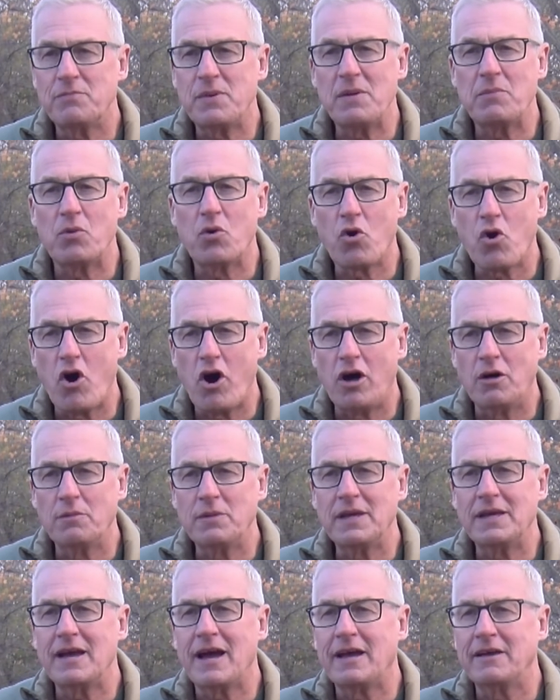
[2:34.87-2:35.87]
People call
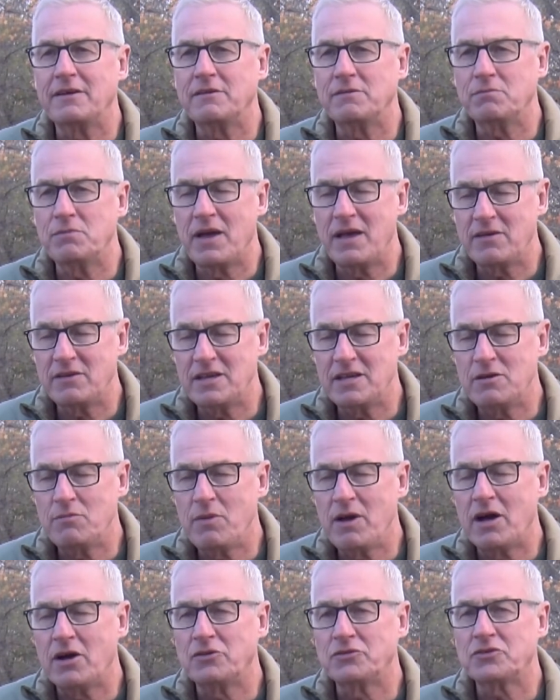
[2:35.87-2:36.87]
me, I met
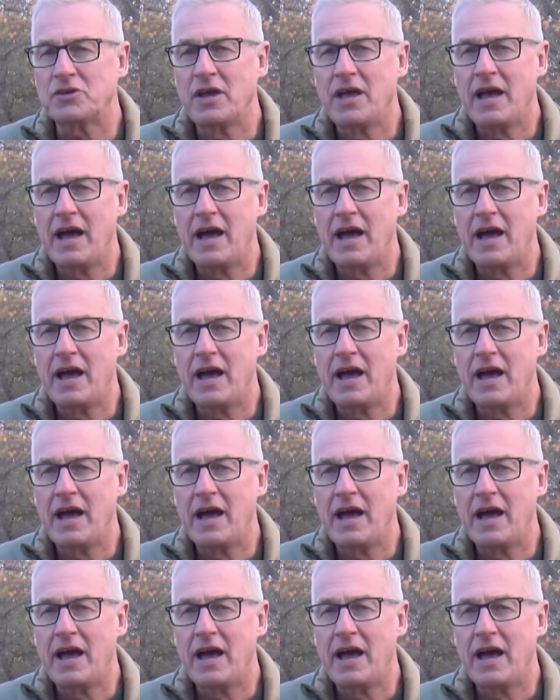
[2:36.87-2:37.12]
emails,